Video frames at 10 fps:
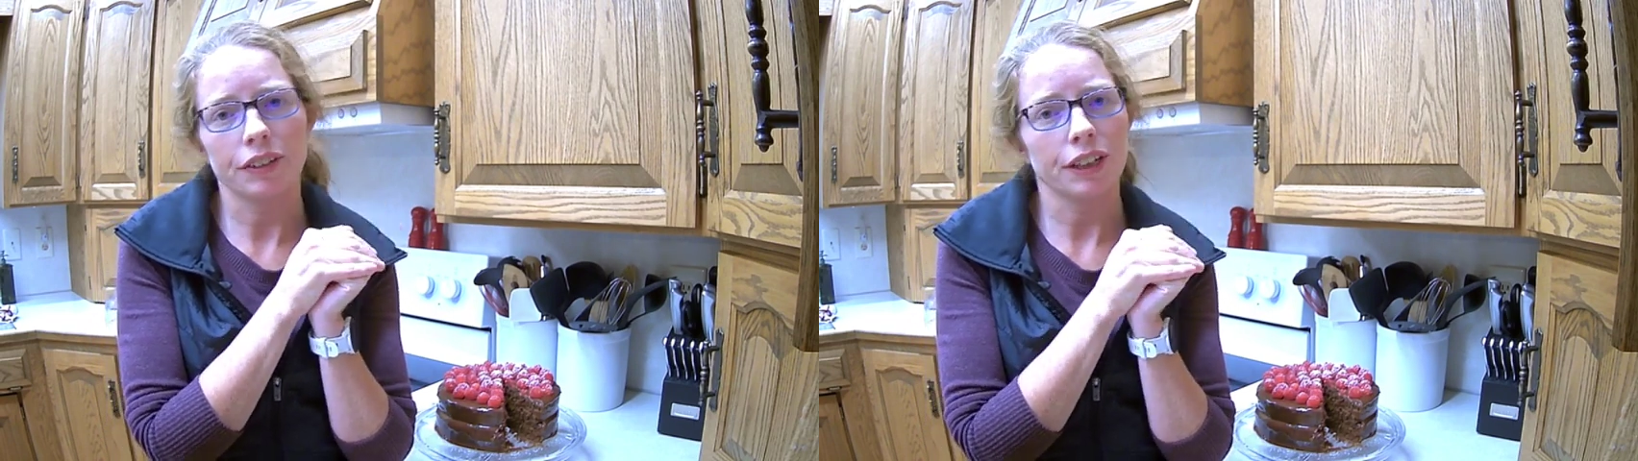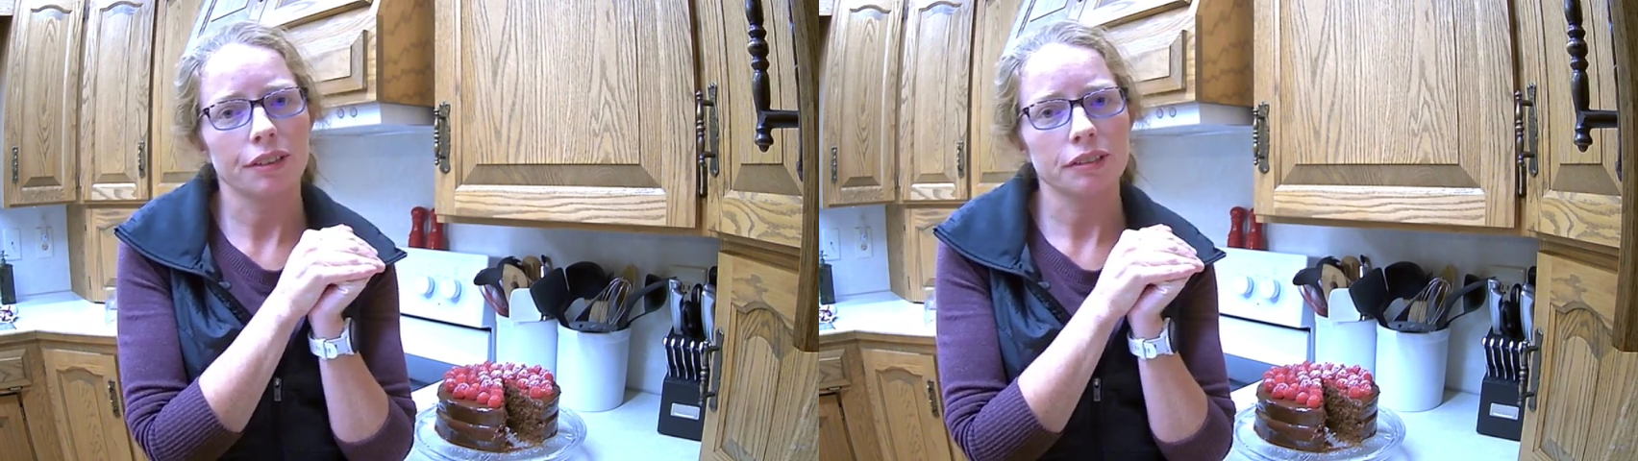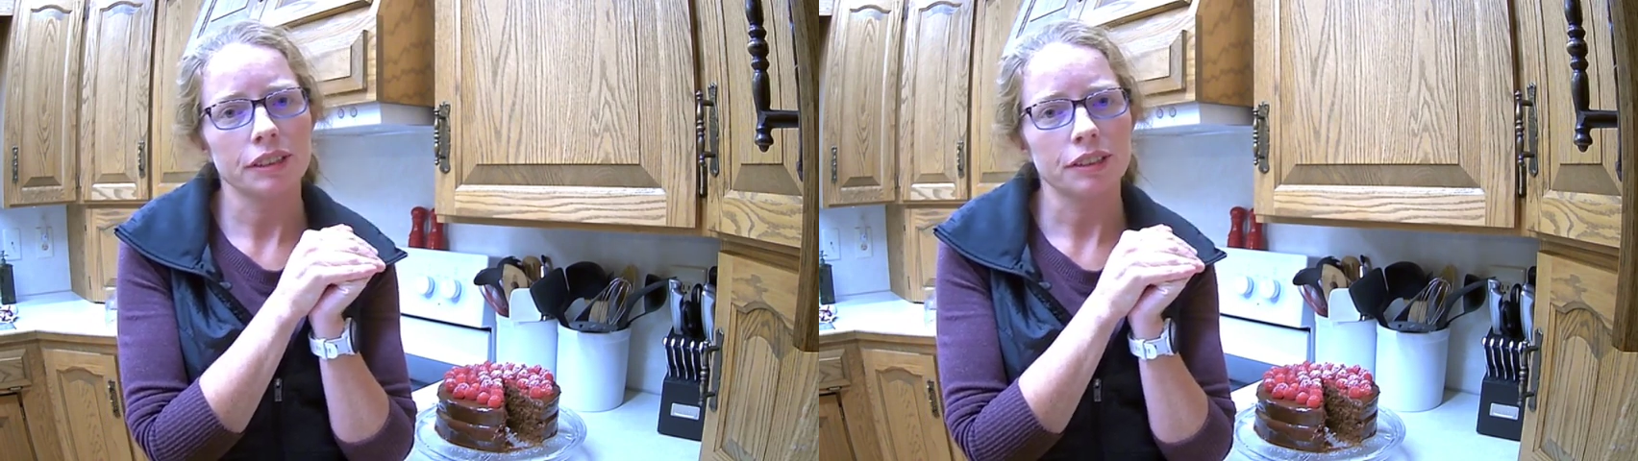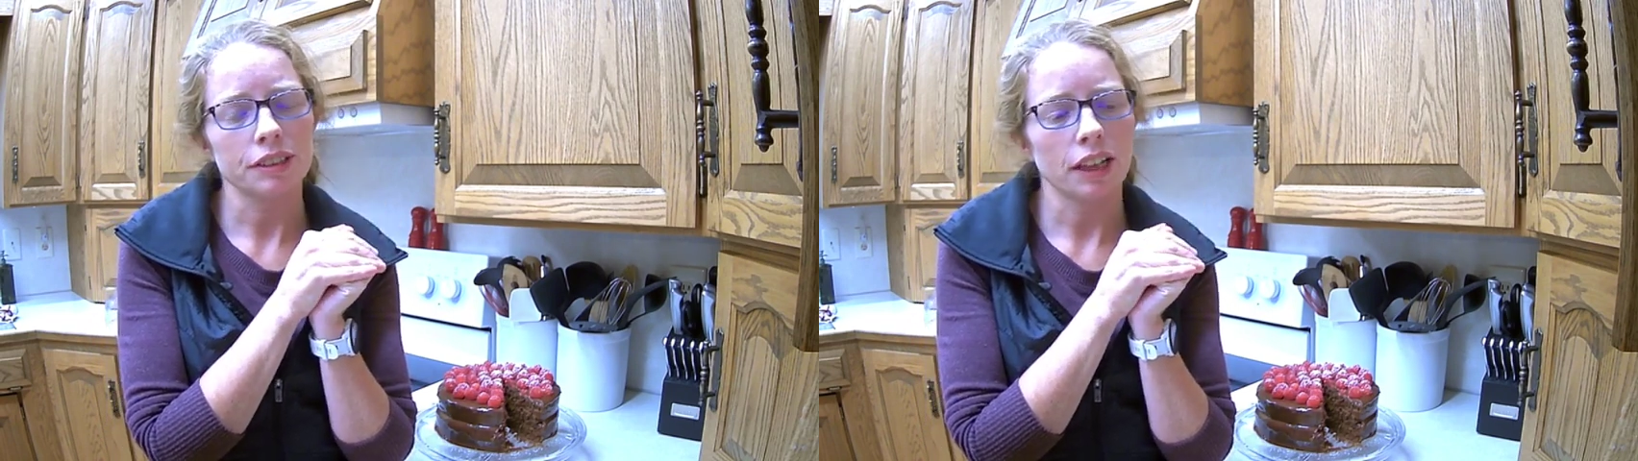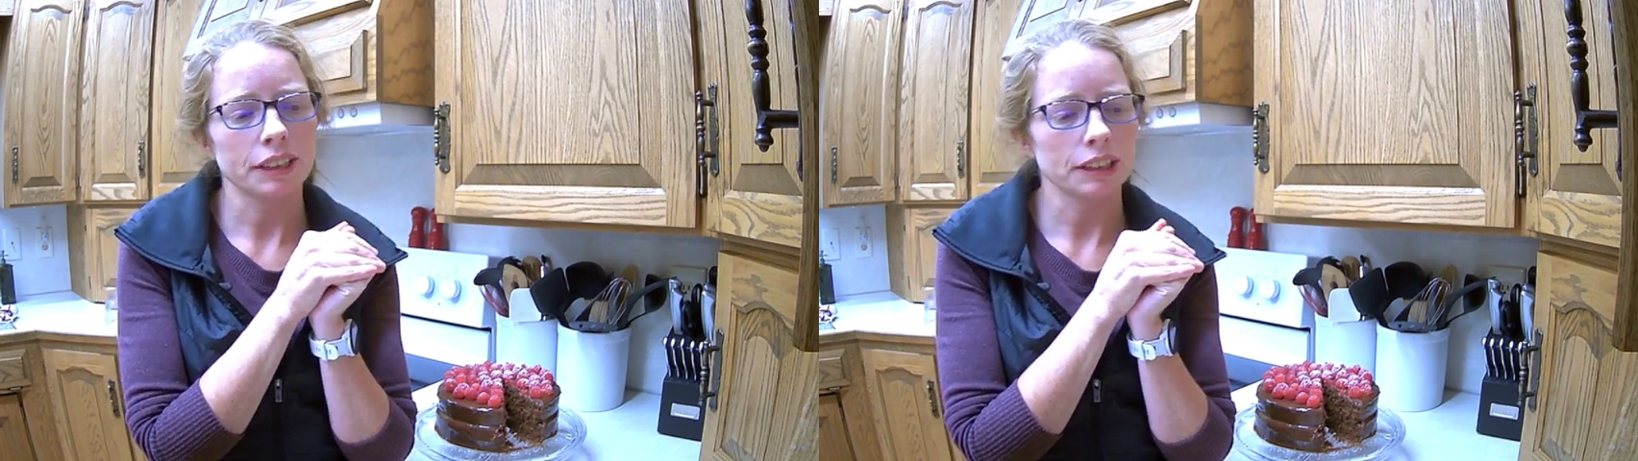videos.
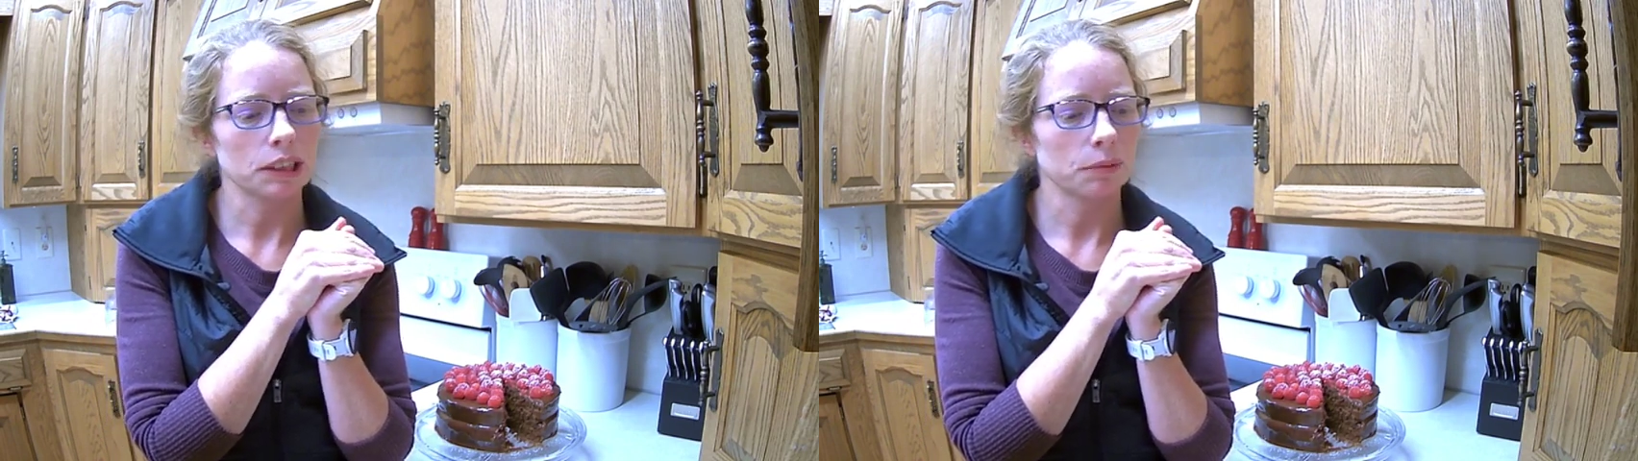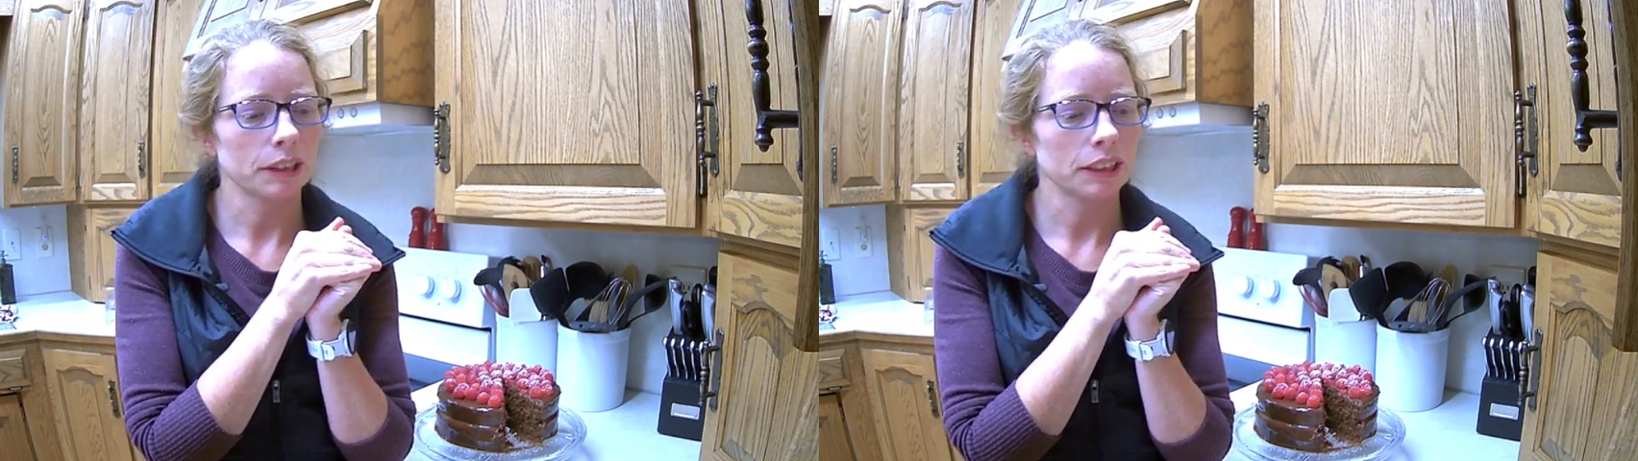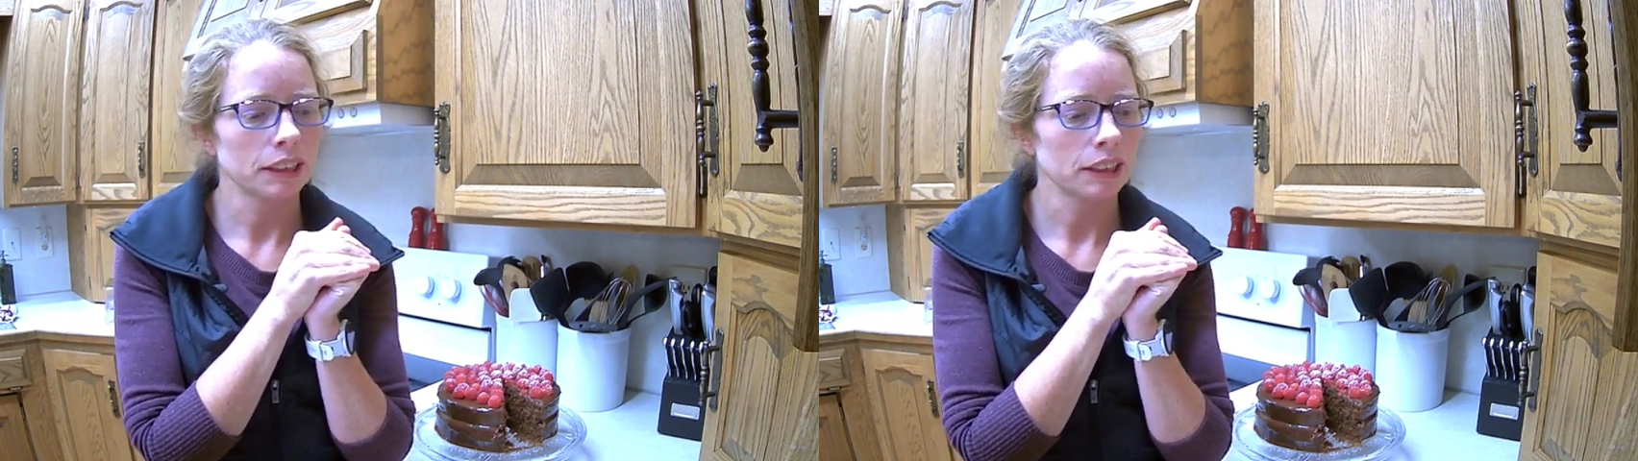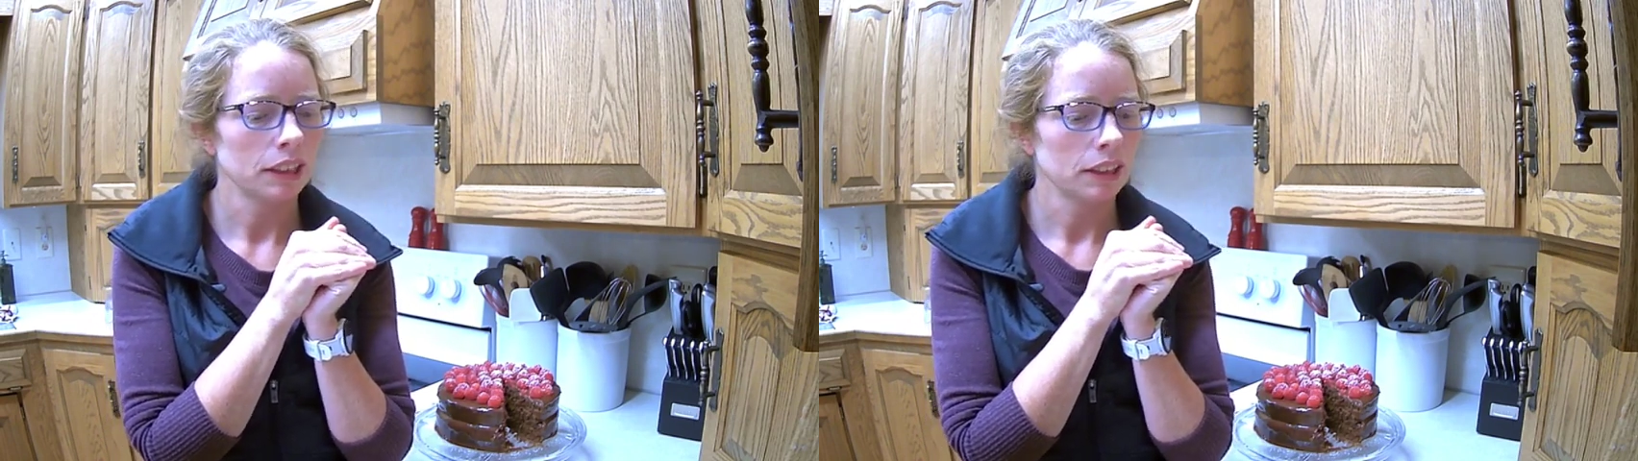There's lots of good ones.